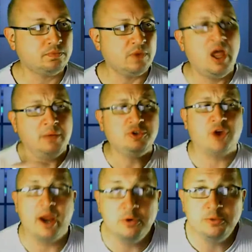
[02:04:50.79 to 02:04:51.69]
I'm sorry,
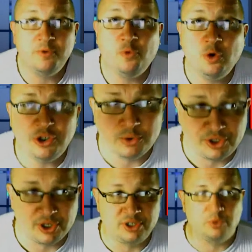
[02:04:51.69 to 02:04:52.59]
it was before she was
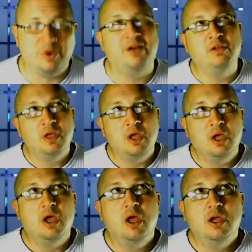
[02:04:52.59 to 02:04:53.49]
6. Well,
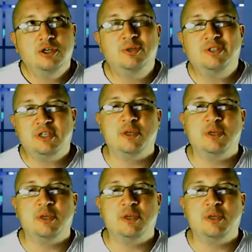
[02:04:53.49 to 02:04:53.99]
she was 16.